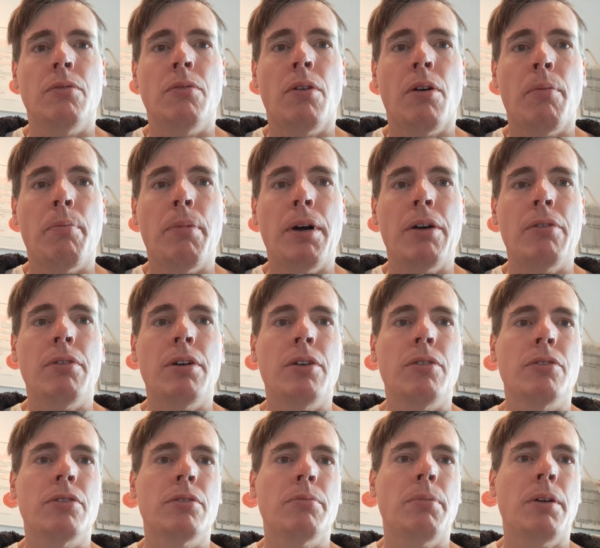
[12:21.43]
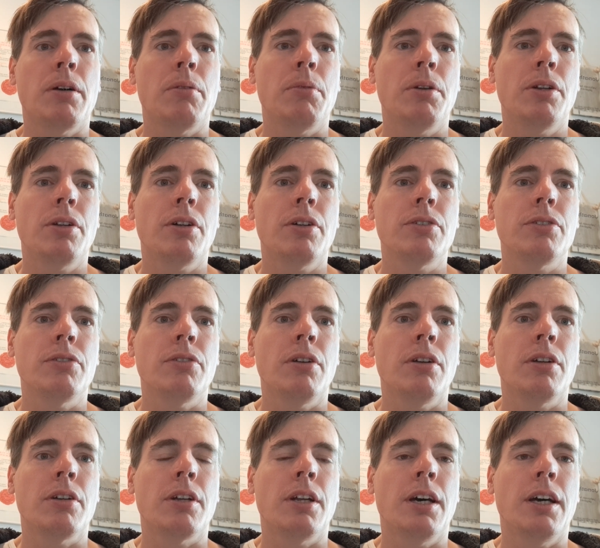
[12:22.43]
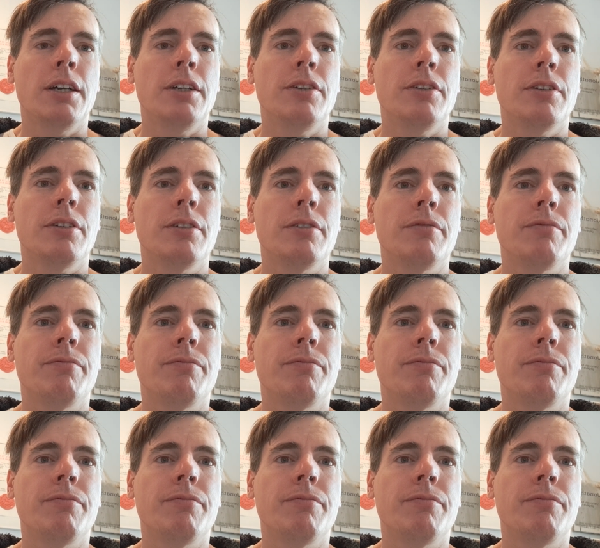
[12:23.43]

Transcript: raw power and horsepower, but it's also a lot lighter.